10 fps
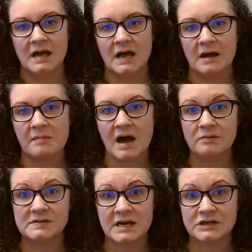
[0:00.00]
I
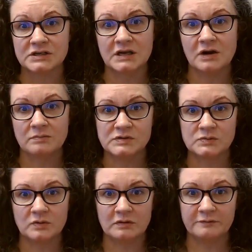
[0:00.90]
was actually
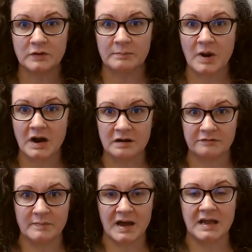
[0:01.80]
homeschooled for part
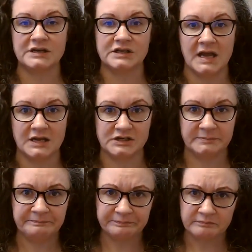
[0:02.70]
of my
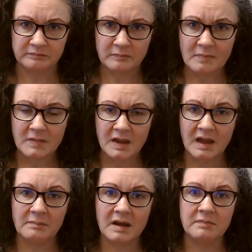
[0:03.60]
education,
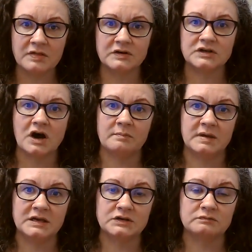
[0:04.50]
and my mother taught
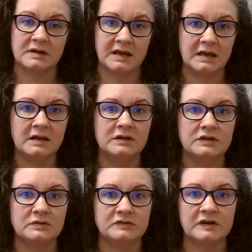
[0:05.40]
me to read
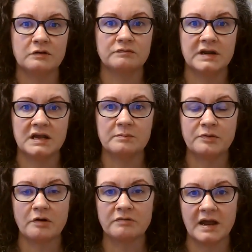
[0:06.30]
using a reading
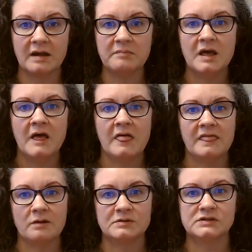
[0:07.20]
program
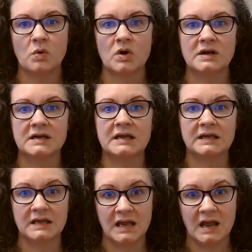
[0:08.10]
that was Orton
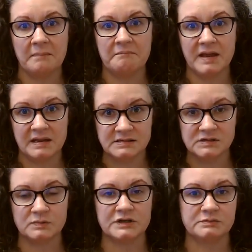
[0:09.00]
Gillingham
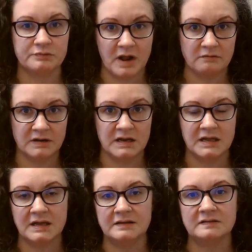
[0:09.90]
based, which Pride
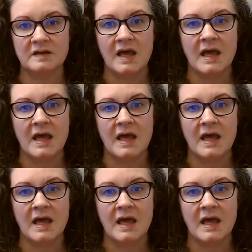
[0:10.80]
Reading is.